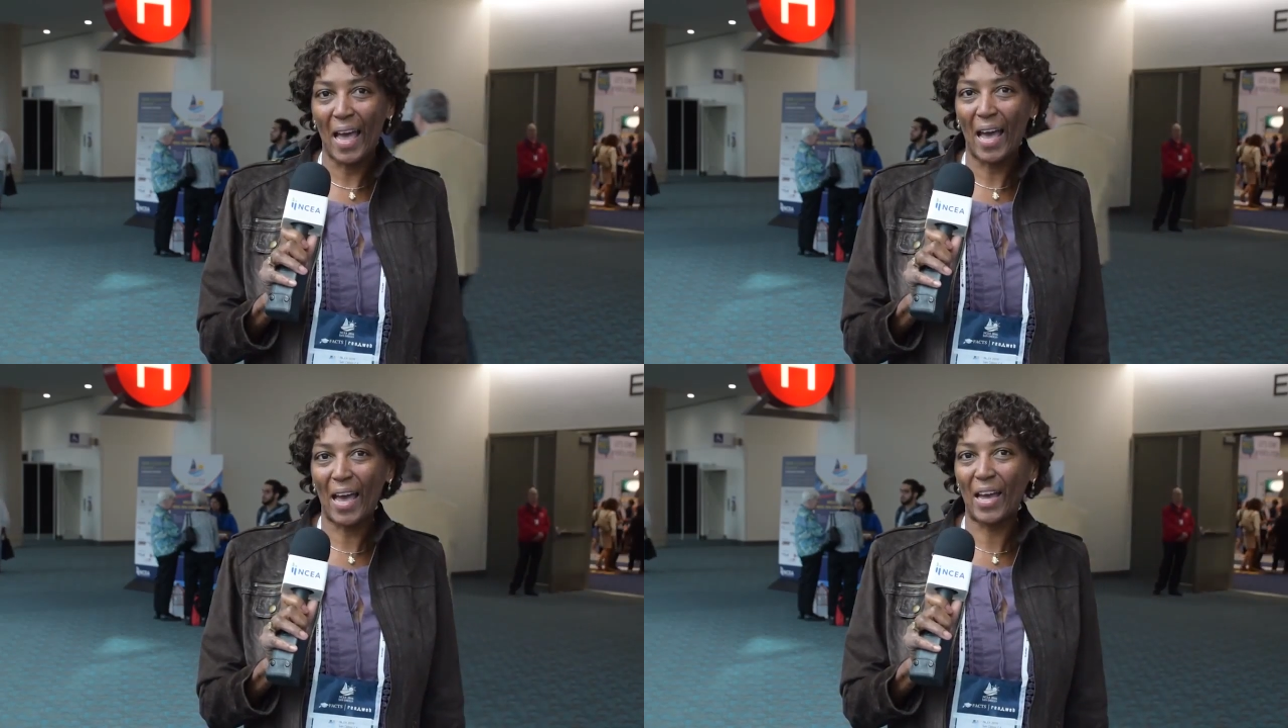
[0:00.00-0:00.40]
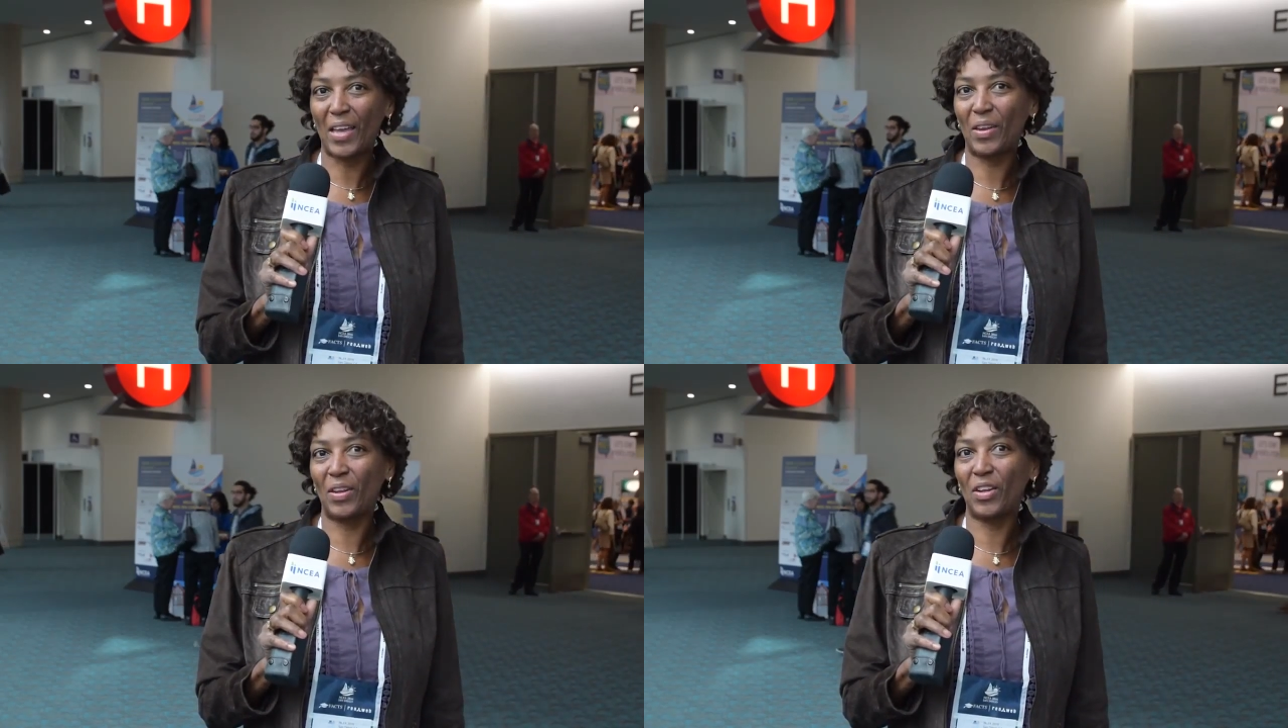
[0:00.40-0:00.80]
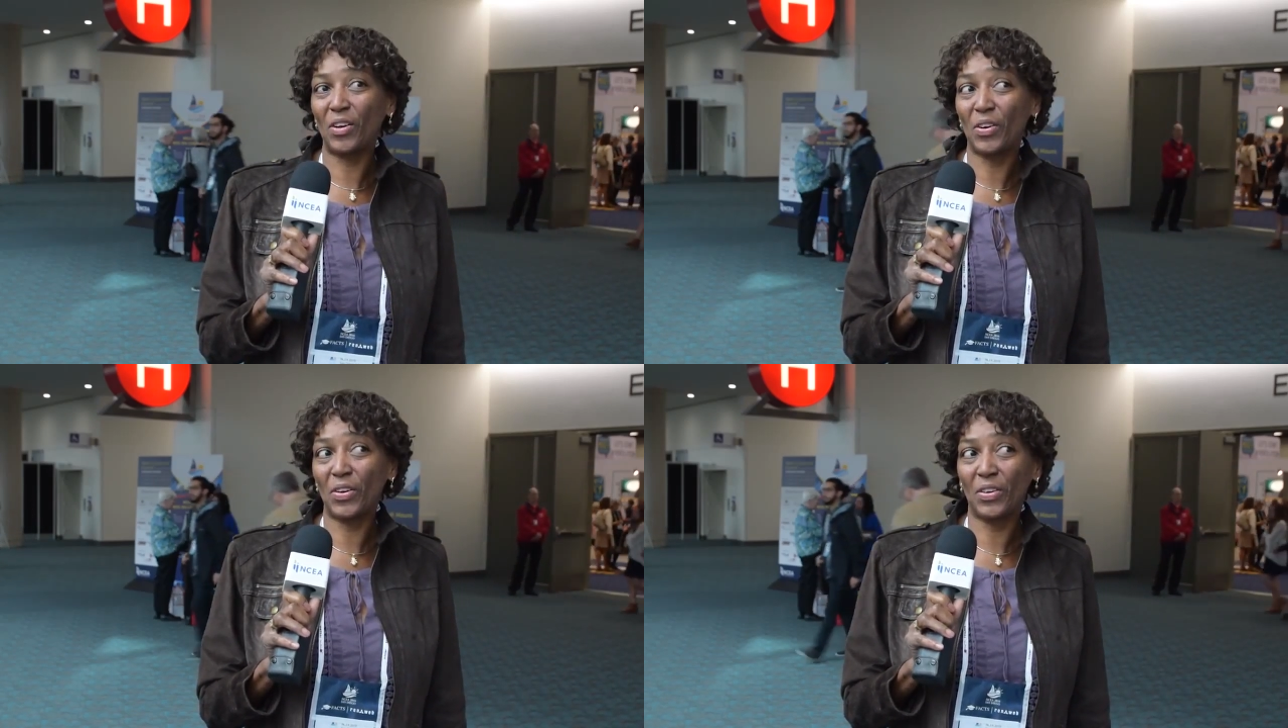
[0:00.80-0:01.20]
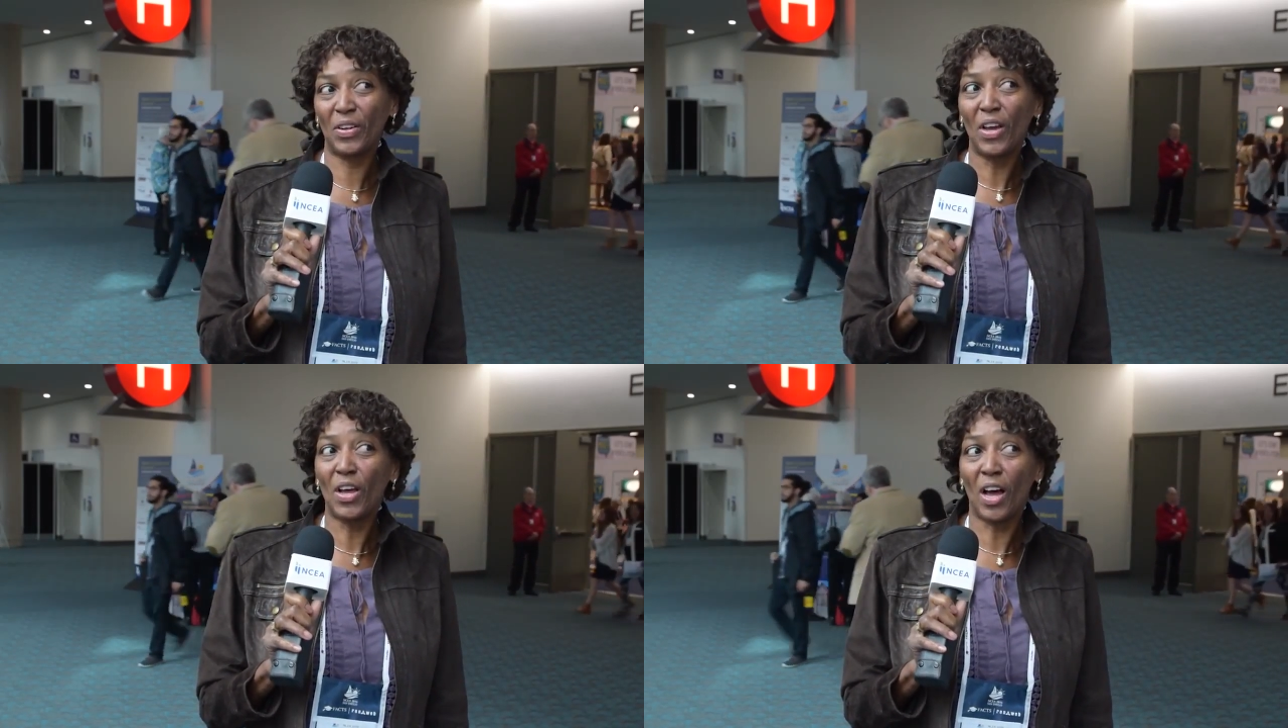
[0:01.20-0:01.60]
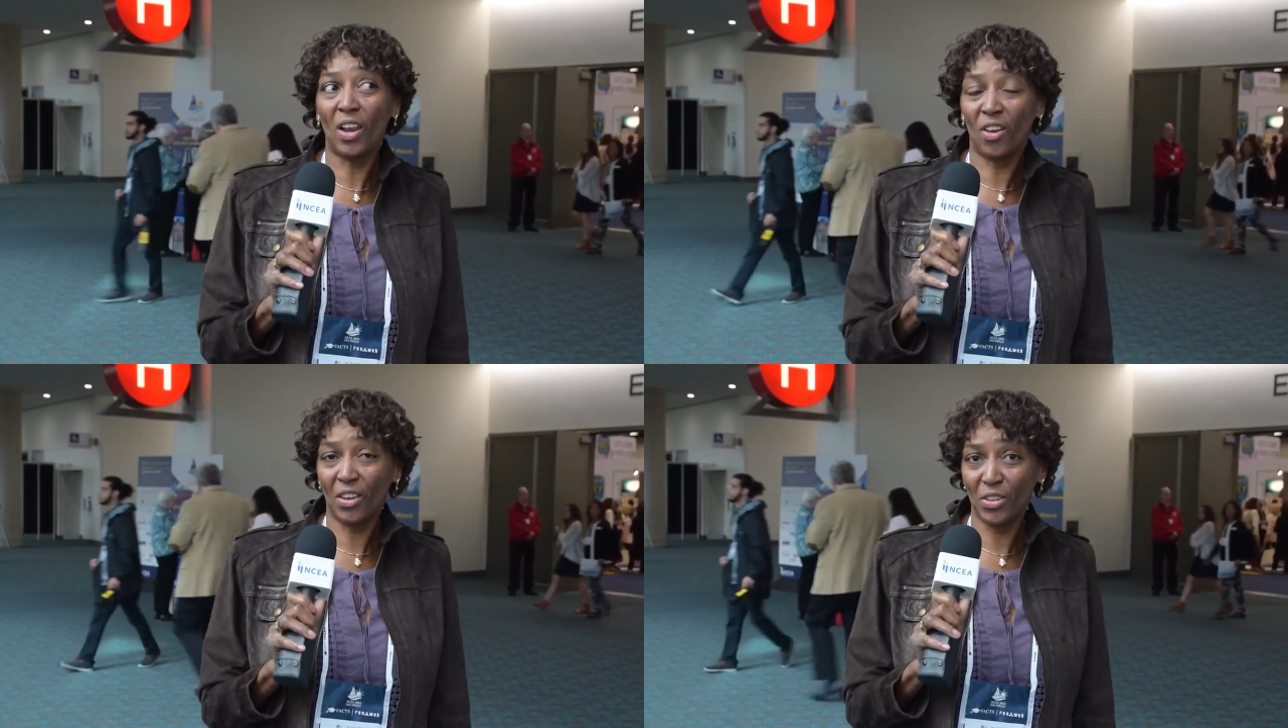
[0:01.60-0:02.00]
and learn a
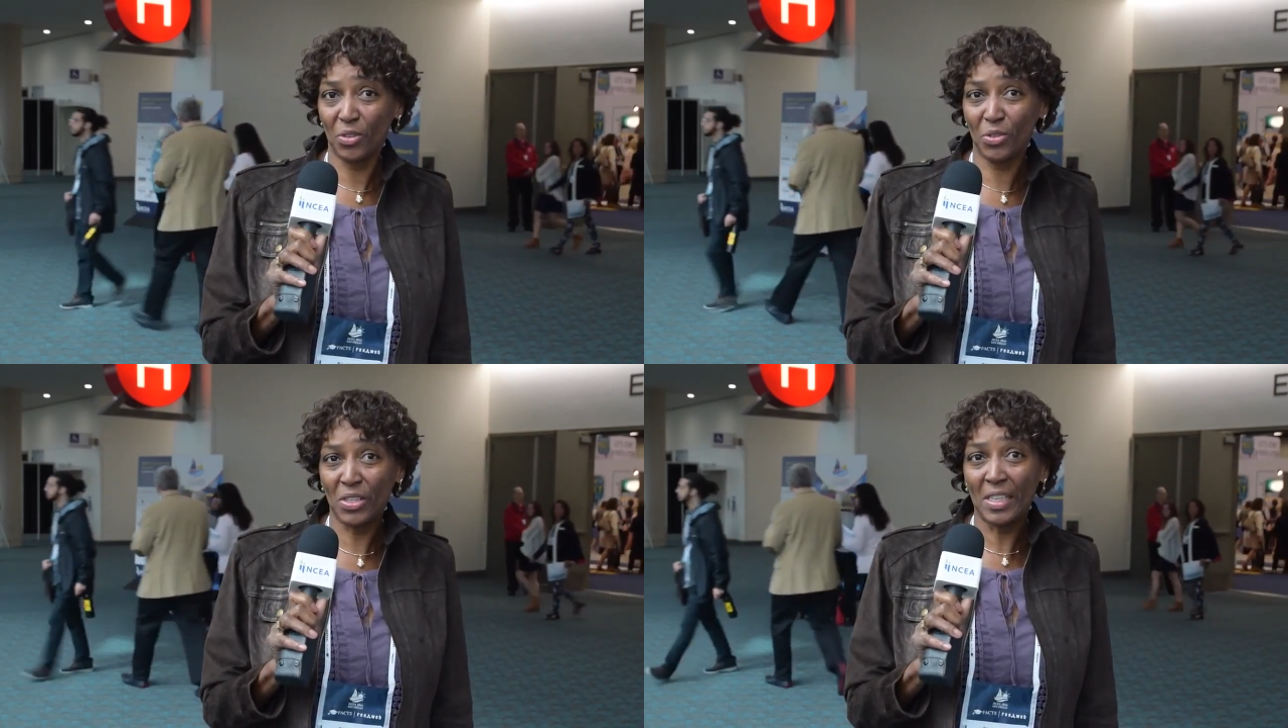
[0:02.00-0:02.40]
lot of new